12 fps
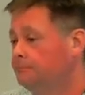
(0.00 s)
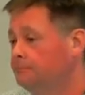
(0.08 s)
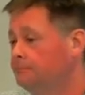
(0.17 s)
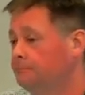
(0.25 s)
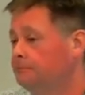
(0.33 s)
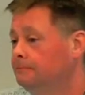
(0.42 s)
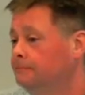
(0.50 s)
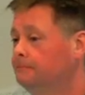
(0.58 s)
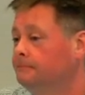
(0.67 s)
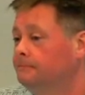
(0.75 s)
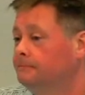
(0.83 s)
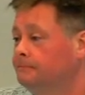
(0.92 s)

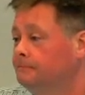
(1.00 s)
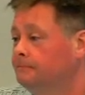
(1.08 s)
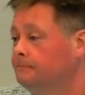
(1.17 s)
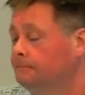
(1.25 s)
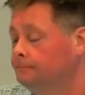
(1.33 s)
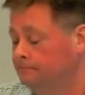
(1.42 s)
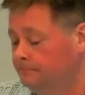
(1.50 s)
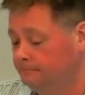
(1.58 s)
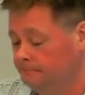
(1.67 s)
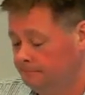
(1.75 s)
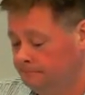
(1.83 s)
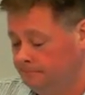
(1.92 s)

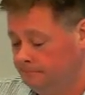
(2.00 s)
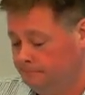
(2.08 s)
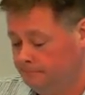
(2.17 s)
[no speech]